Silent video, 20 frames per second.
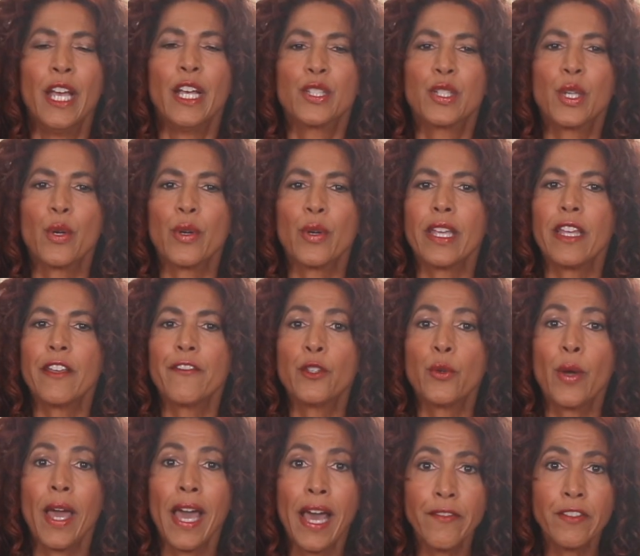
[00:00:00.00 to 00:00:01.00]
So if
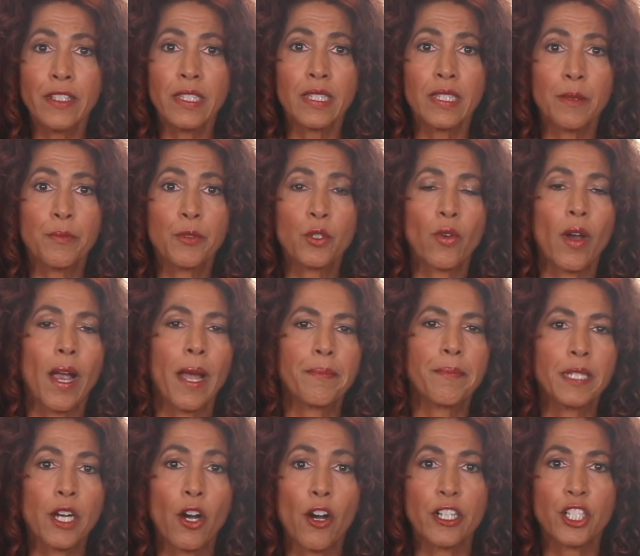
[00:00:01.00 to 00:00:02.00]
you haven't
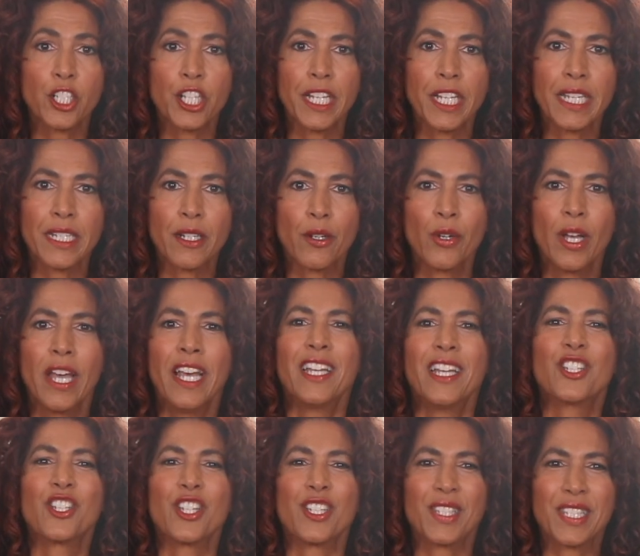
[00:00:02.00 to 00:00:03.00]
subscribed to our channel,
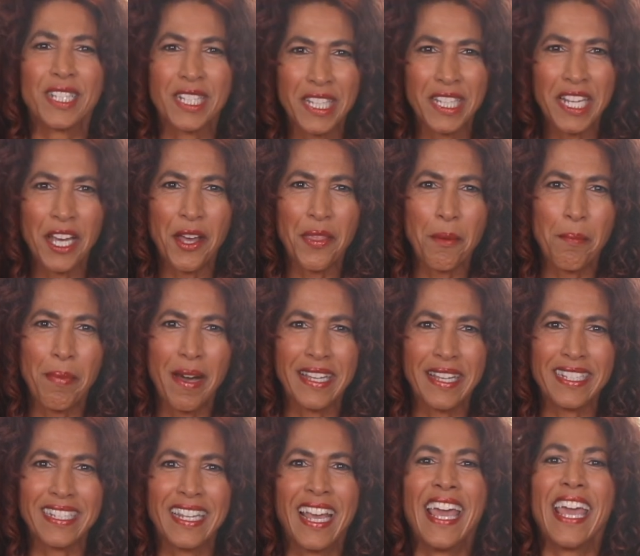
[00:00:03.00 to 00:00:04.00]
just click on the
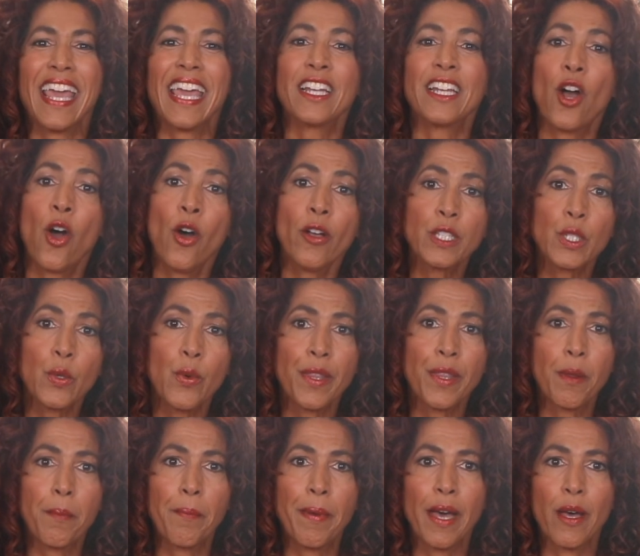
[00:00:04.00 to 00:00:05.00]
button and also
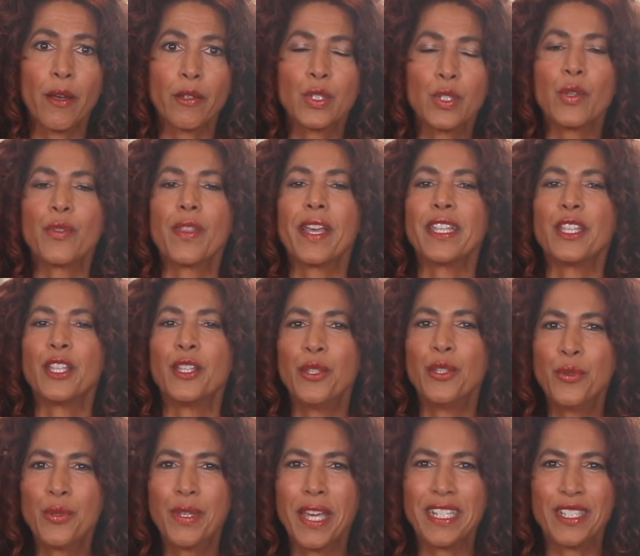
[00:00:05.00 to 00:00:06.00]
on the bell so that
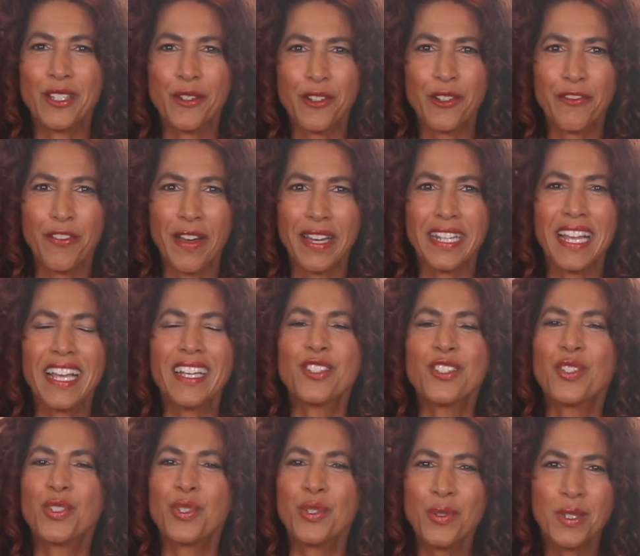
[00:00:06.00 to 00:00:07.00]
you get notified as
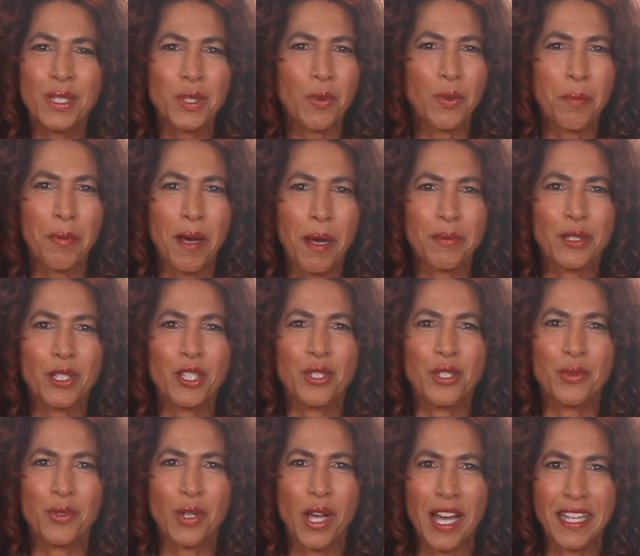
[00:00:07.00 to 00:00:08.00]
soon as we publish
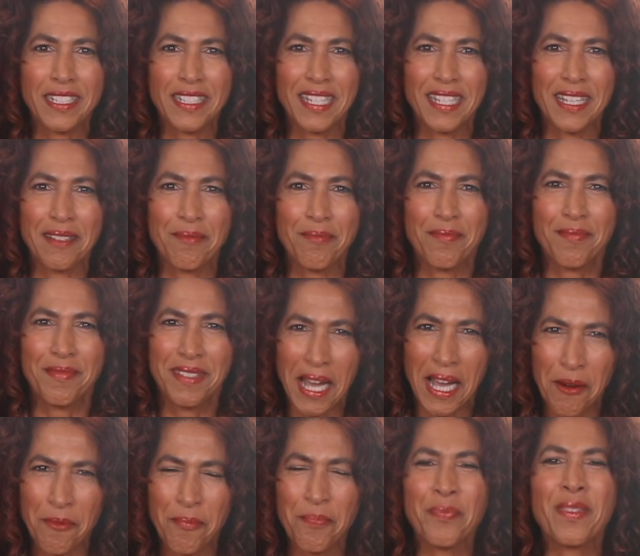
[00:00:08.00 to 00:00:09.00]
new content.
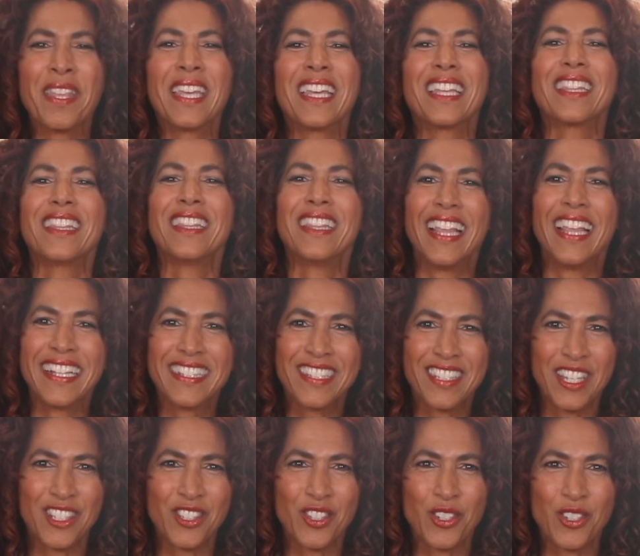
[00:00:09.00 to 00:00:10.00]
Now, let's
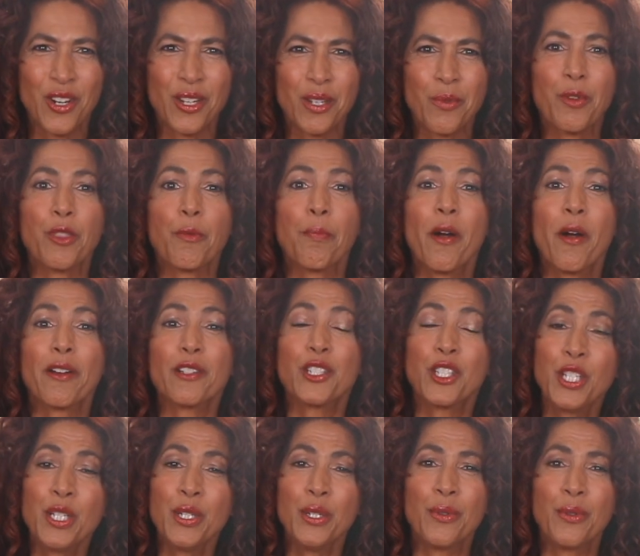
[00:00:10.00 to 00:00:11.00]
get started with part
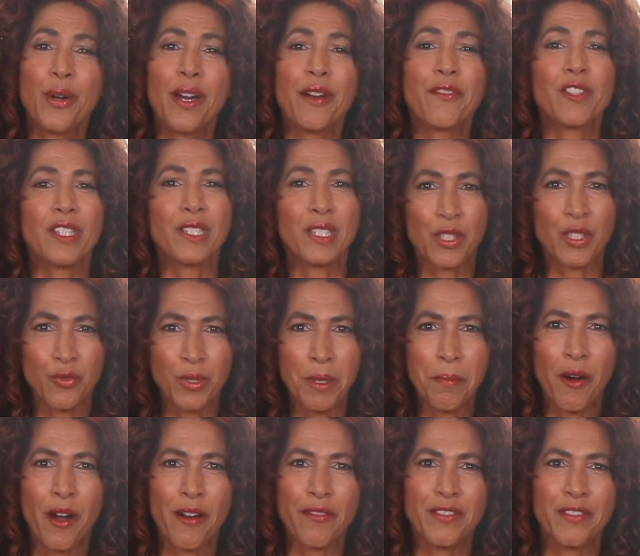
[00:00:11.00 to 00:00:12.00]
two of this
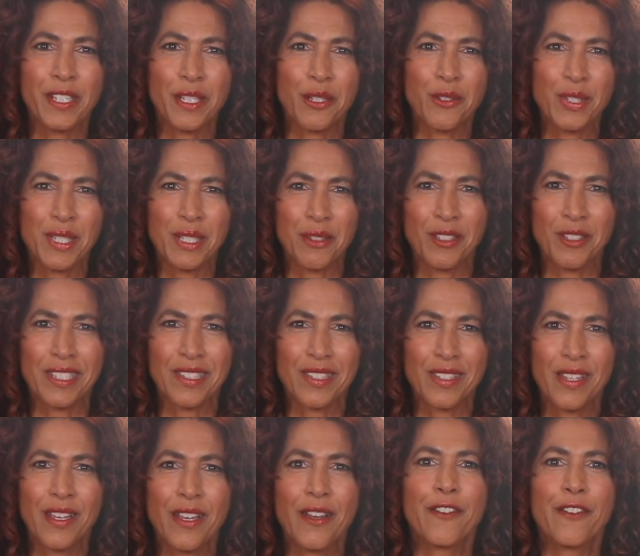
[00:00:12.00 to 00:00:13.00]
three-part video series.